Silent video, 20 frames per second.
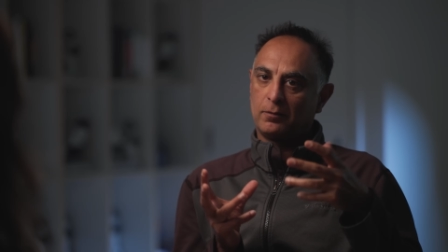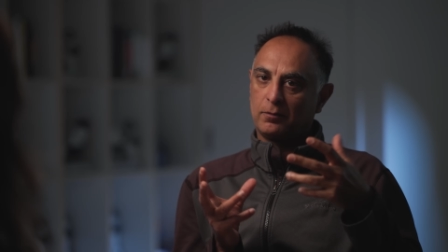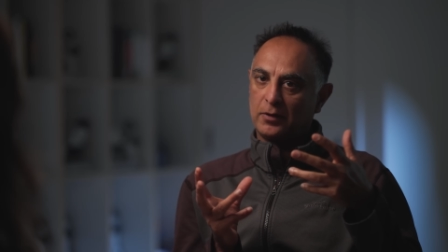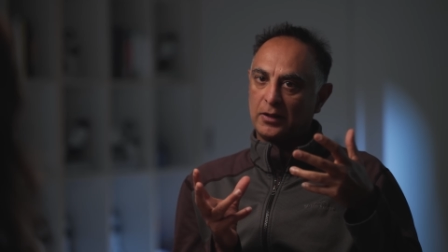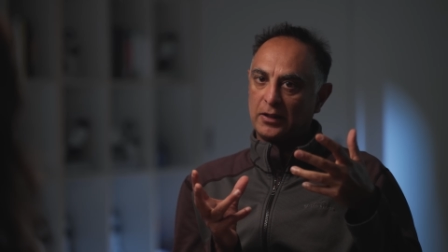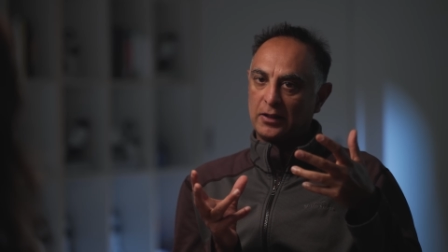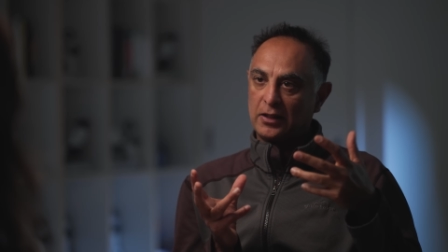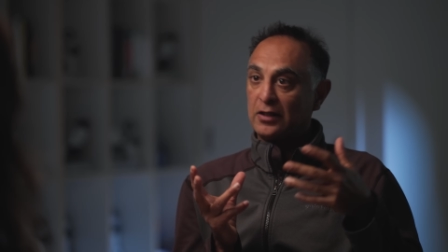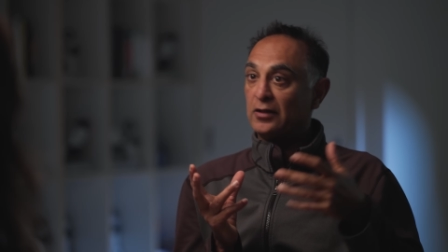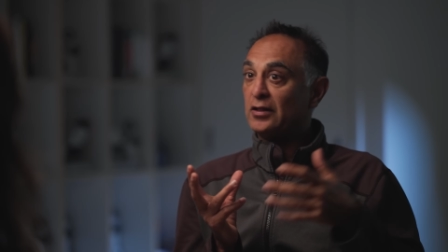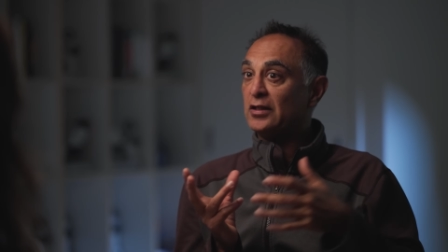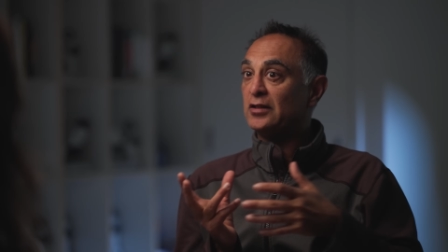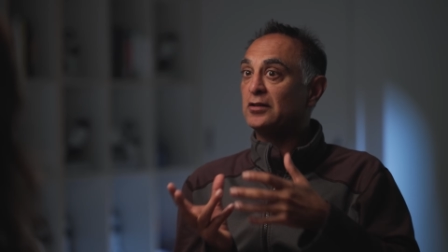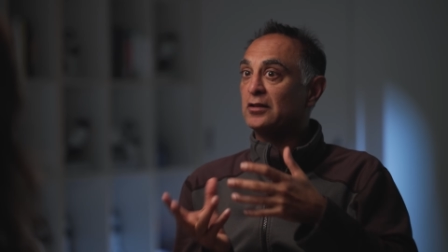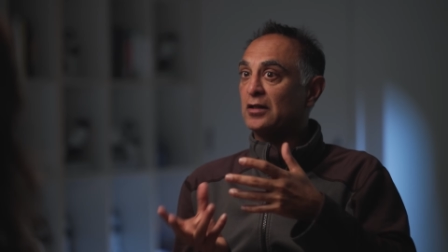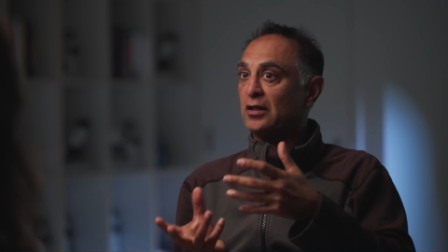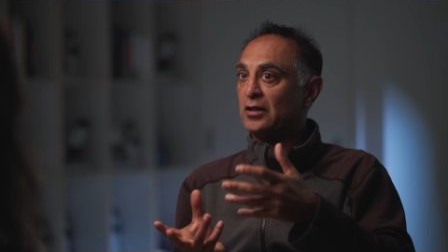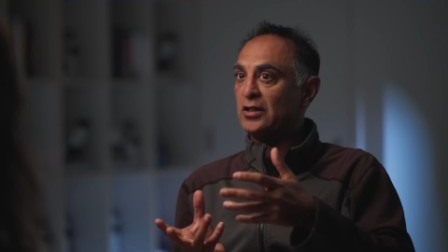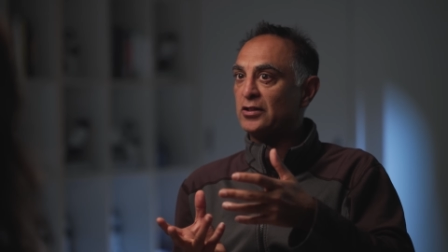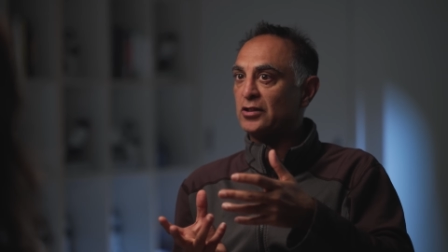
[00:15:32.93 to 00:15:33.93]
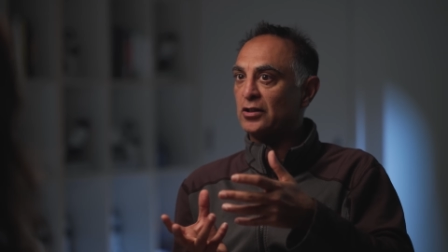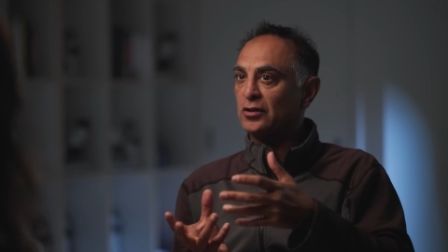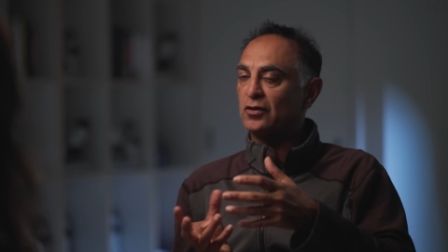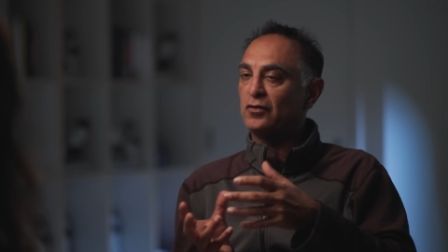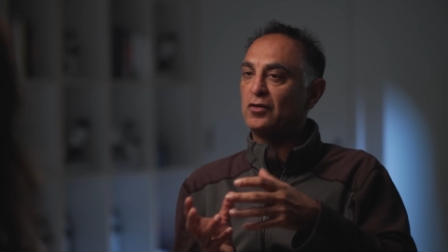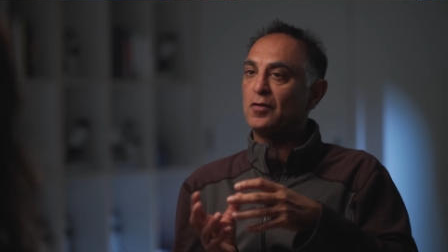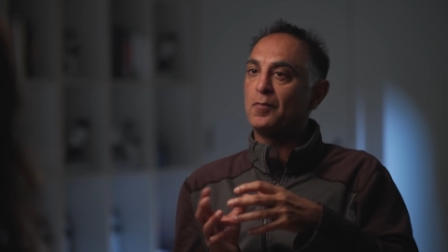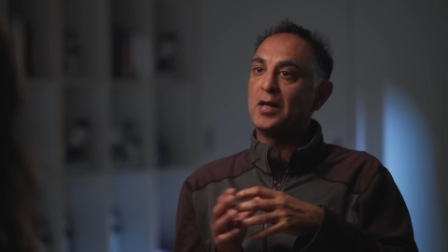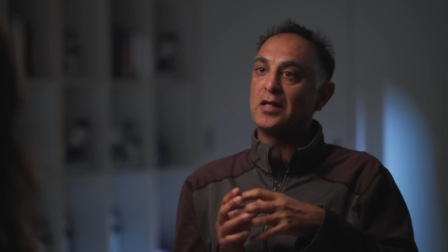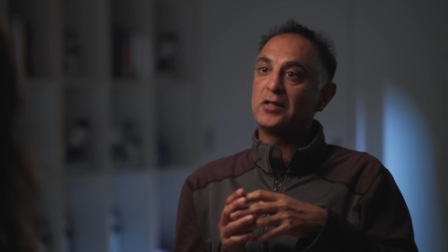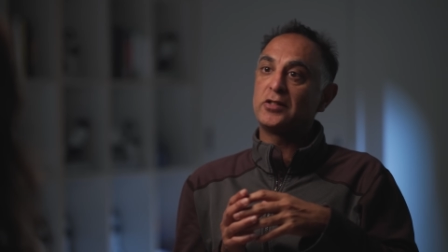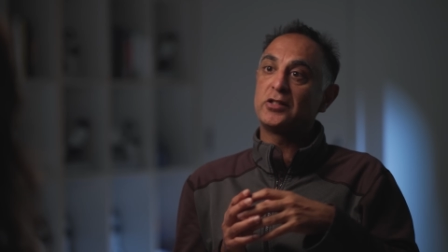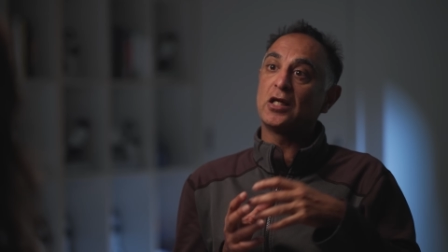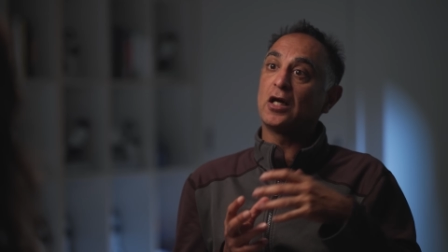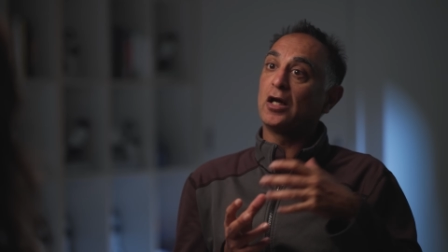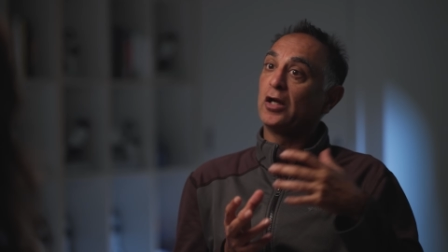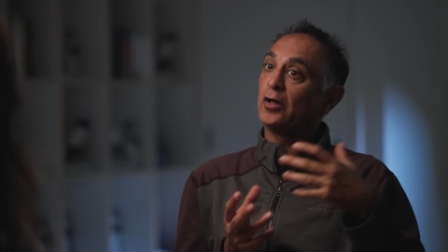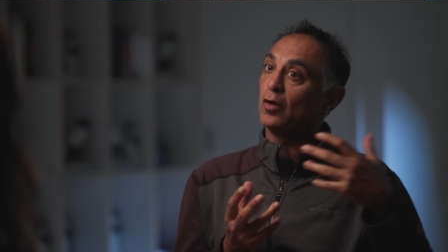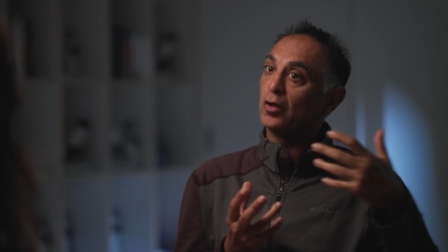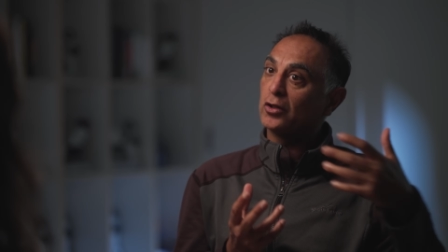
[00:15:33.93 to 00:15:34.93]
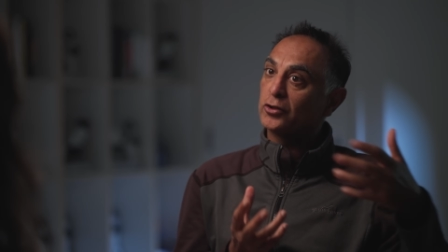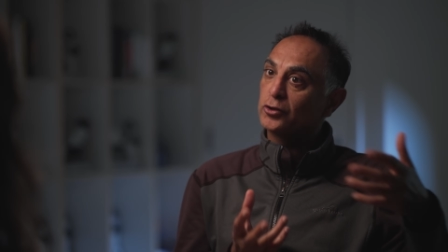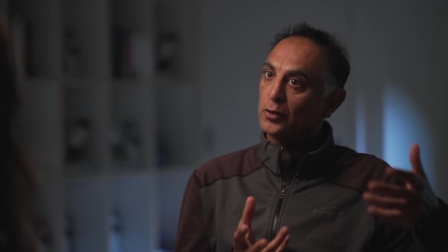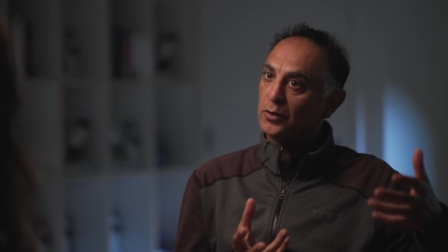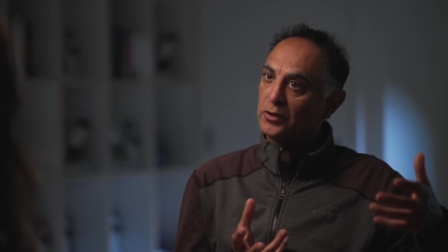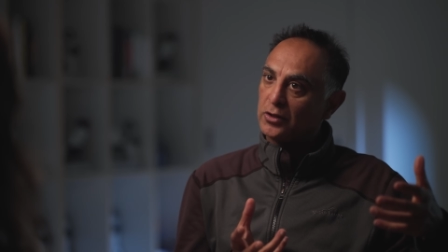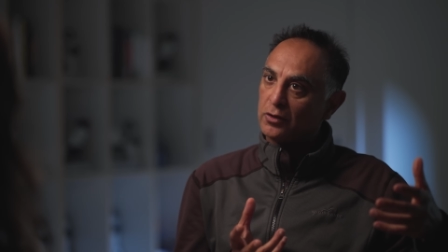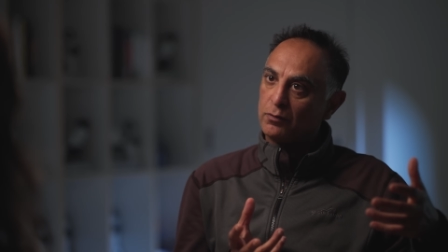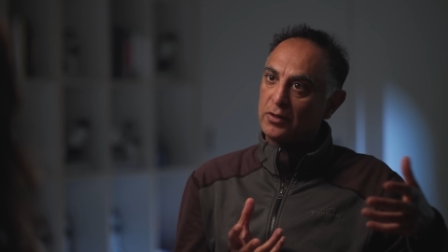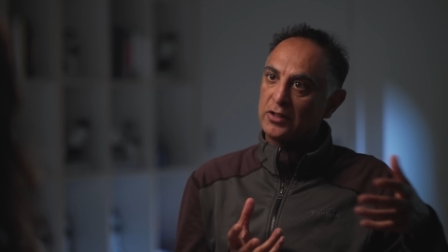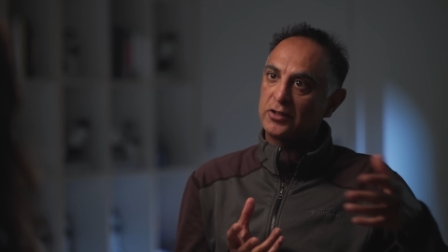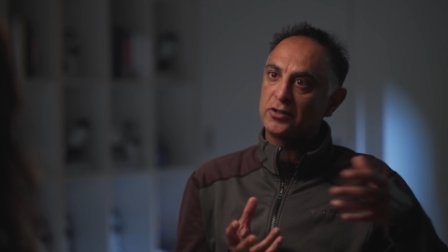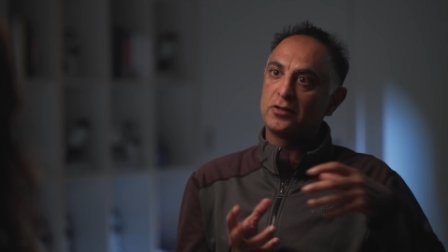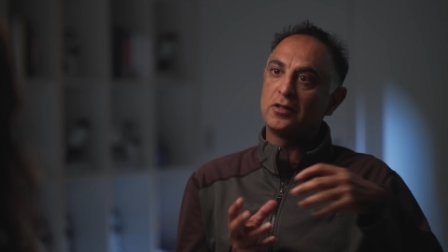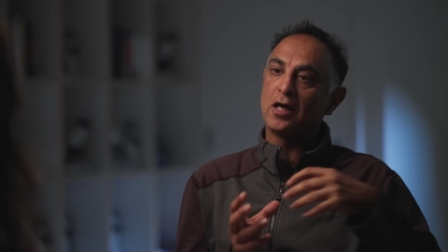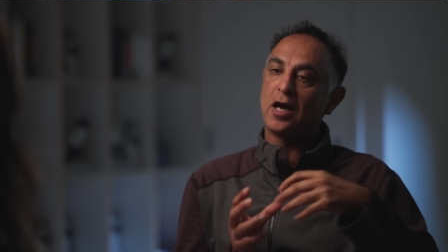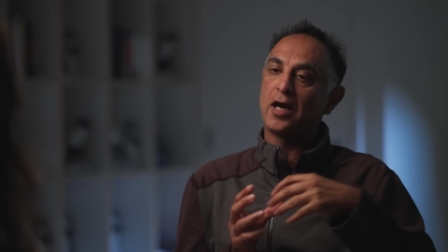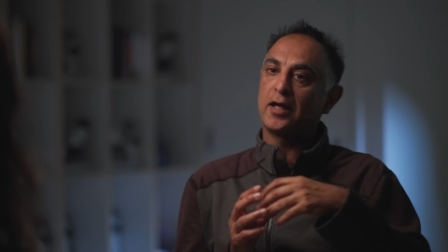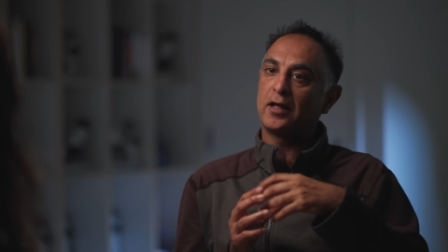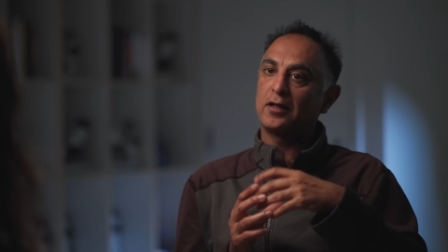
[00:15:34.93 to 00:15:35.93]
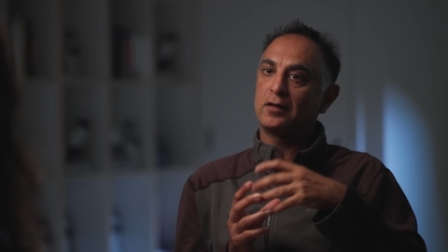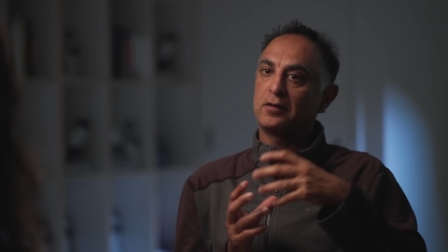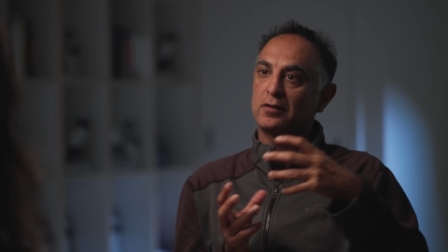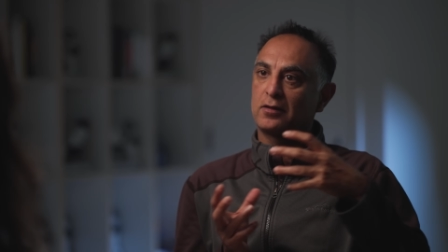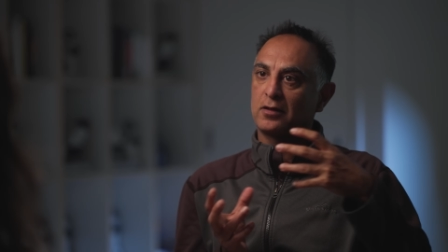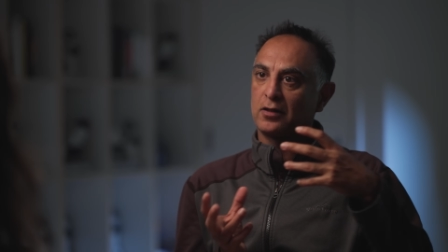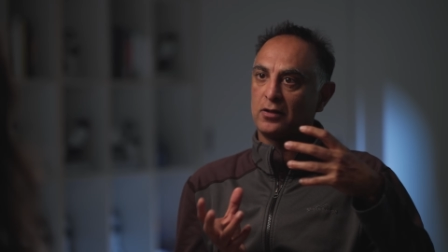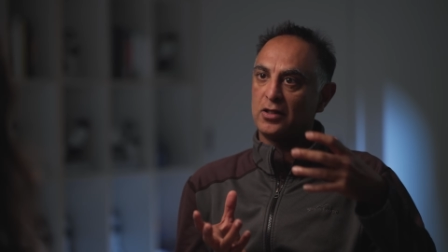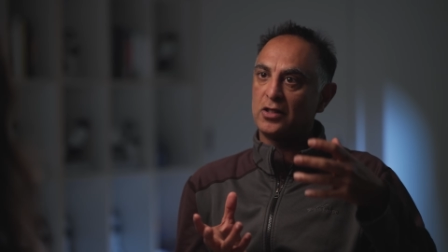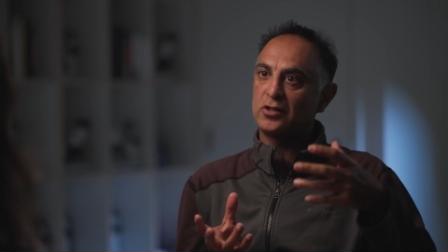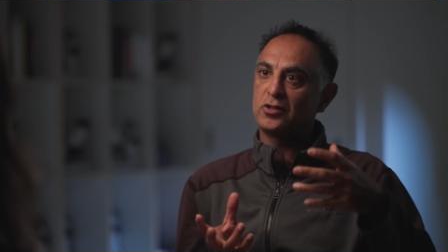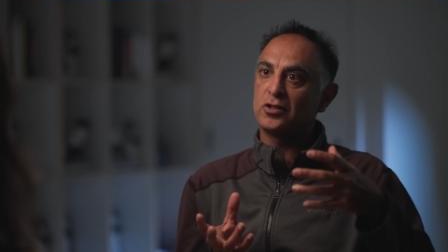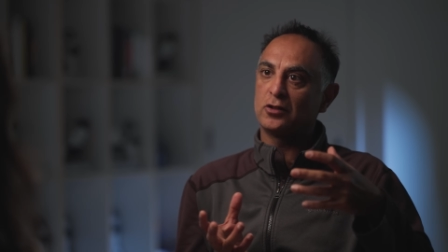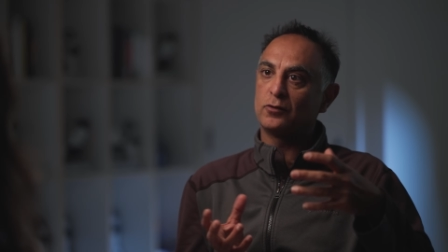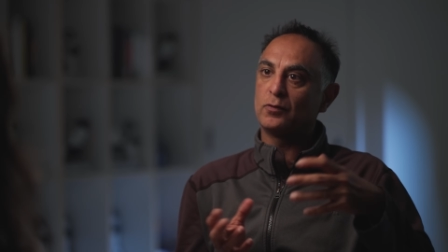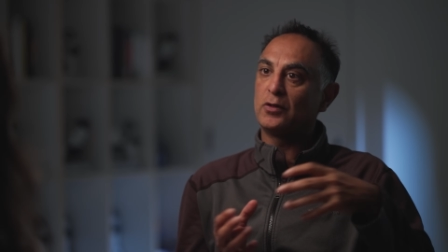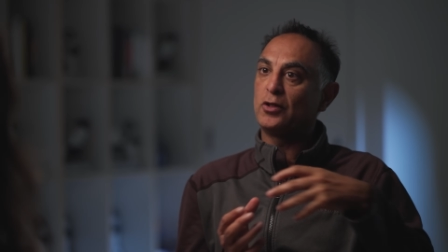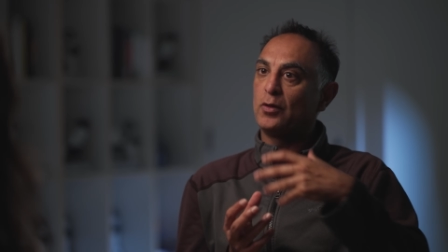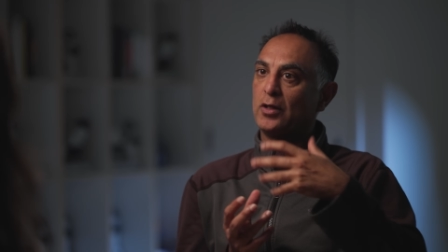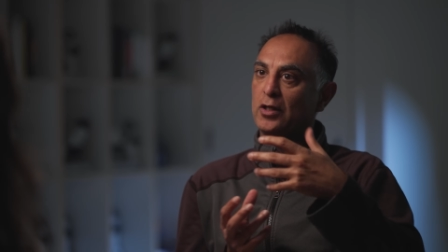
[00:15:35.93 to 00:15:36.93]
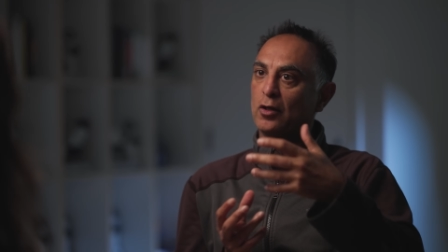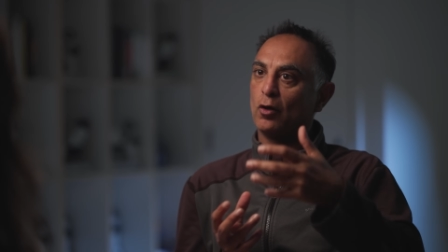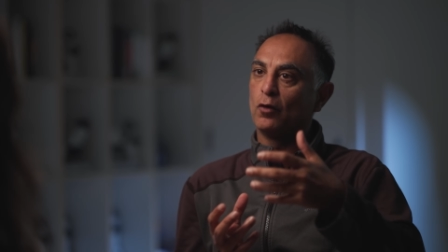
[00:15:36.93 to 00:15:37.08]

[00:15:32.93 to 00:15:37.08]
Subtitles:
in these conditions of dementia and also in the rich diet conditions when you